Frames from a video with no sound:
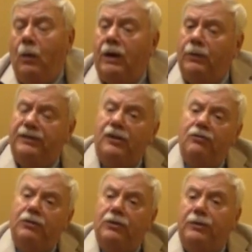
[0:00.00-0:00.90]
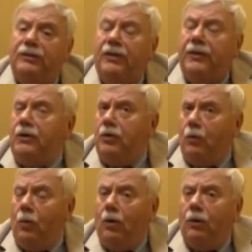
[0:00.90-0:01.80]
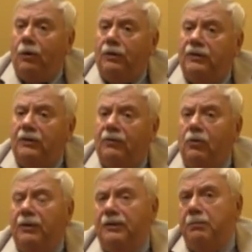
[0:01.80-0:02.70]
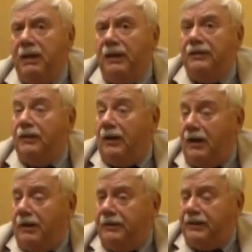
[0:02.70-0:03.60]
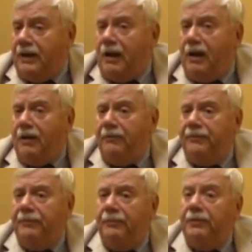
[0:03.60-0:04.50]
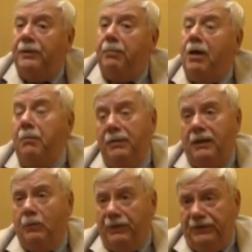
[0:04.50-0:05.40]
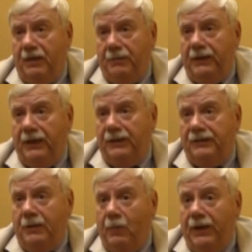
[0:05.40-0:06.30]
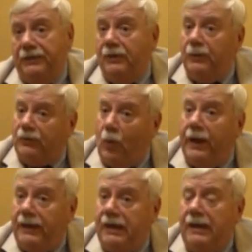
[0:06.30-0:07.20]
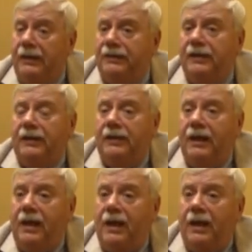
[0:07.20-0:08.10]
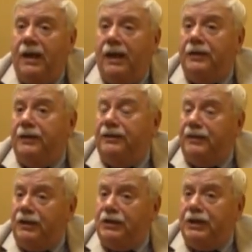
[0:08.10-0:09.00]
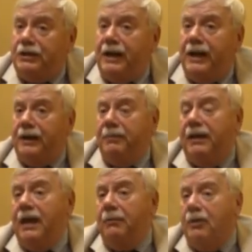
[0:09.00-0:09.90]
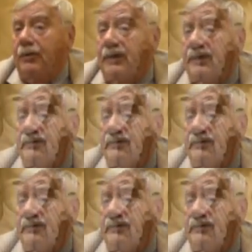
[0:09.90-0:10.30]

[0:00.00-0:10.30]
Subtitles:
it was introduced to the New World, of course, beets are hard to carve. The pumpkin was something in some ways that was quite easy. And Stingy Jack became known as